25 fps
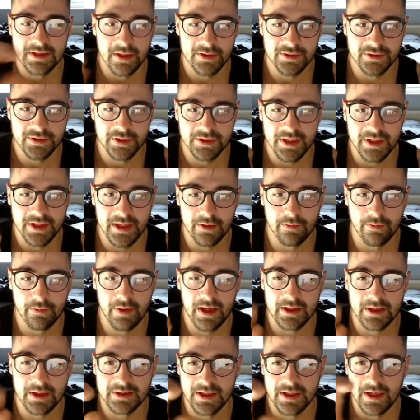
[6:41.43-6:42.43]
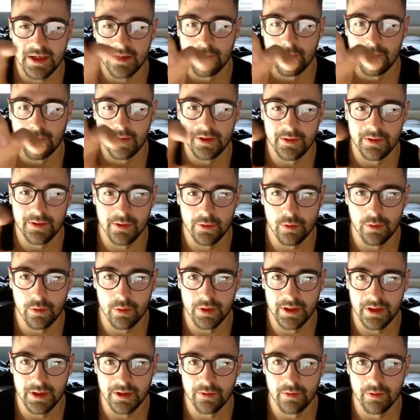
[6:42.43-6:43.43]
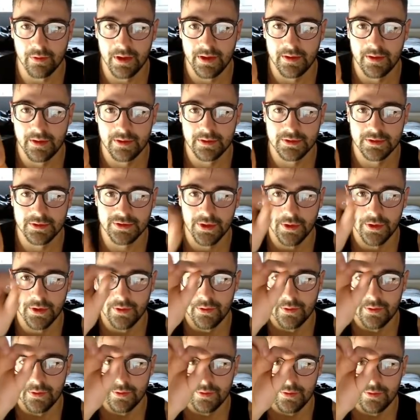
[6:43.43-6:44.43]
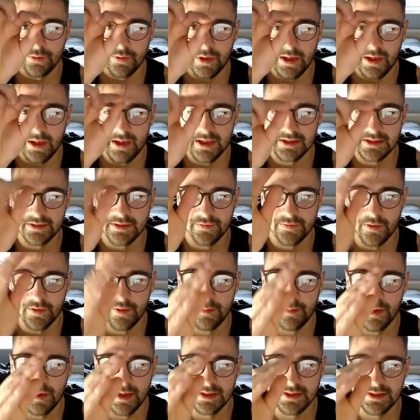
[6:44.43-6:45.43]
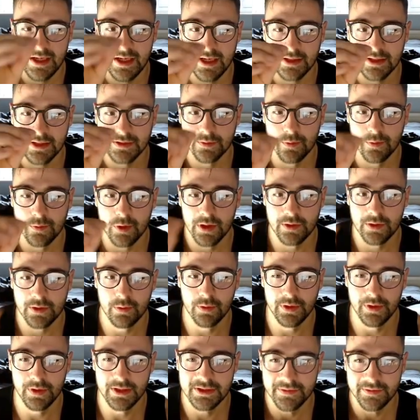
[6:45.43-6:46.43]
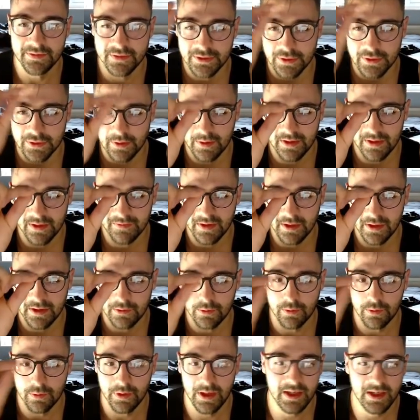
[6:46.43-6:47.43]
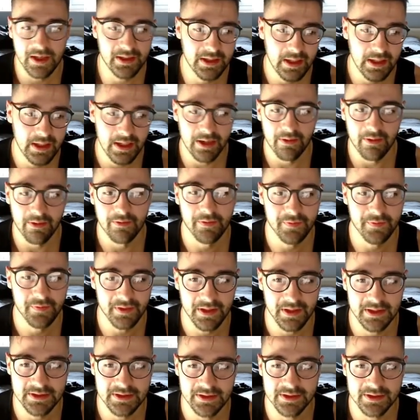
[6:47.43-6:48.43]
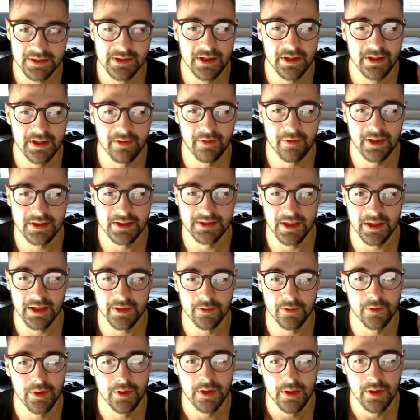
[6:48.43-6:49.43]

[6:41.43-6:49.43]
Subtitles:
So take a rectangle in the coordinate grid. So, and that's defined by its x and y coordinates of its top left-hand corner, and clear everything that's inside that rectangle.